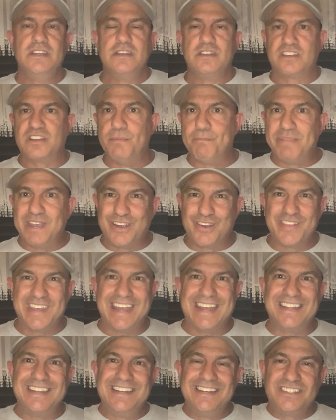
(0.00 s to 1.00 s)
Compare
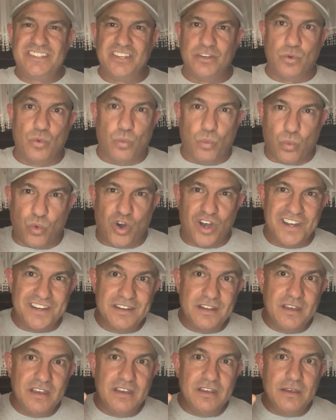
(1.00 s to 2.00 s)
that to
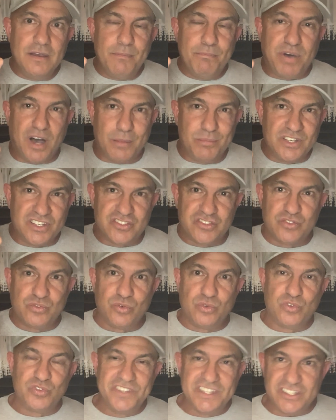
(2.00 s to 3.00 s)
one public
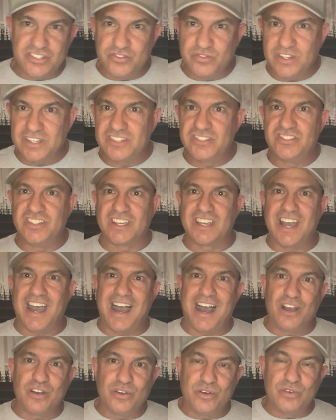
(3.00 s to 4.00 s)
school district,
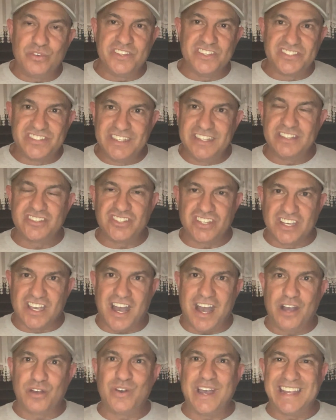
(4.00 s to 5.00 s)
Chicago. The city of
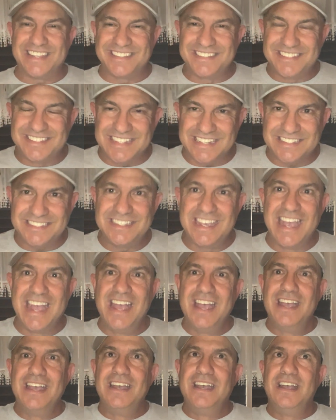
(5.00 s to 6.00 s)
Chicago had
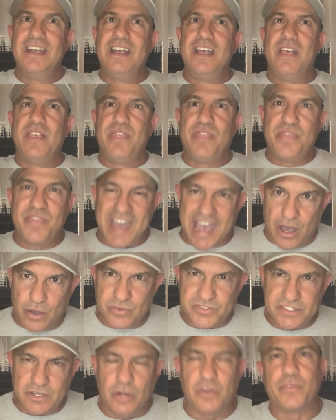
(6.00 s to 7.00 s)

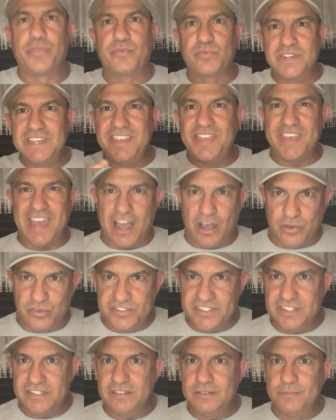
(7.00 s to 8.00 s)

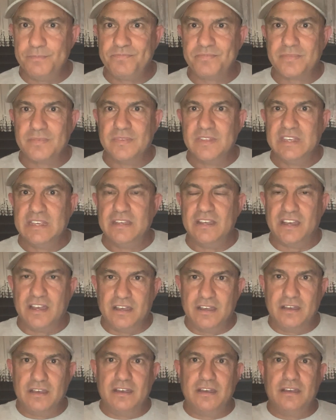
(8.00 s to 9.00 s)
3,000
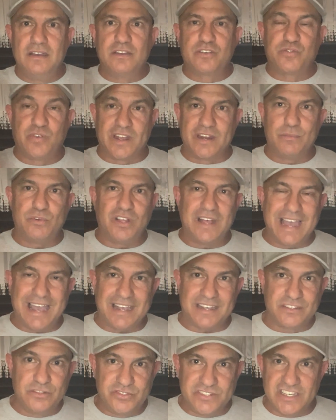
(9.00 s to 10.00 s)
credible
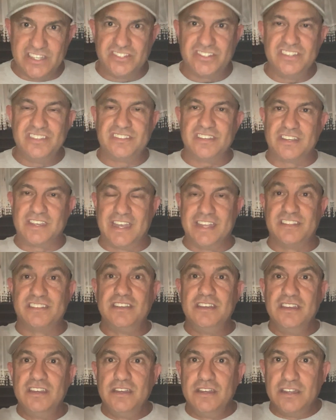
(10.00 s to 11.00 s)
accusations
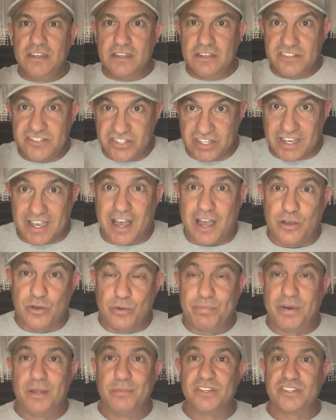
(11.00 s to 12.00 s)
against Chicago
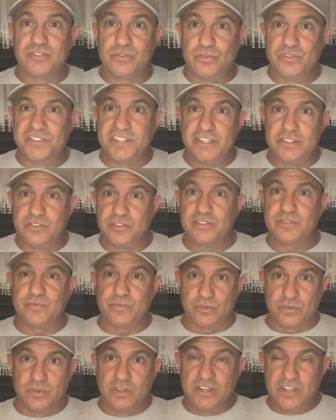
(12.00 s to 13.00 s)
public school teachers
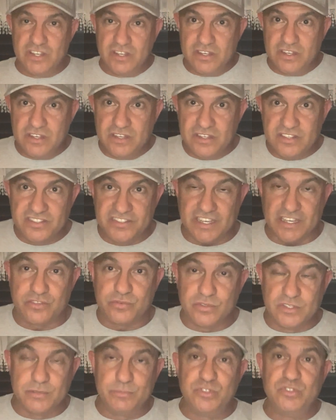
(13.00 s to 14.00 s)
for
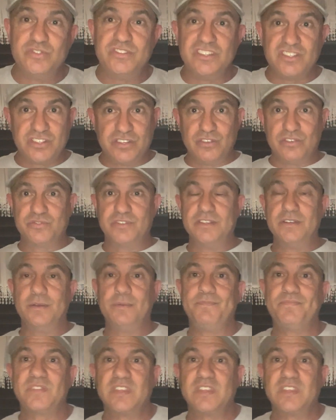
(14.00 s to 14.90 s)
sexually abusing children.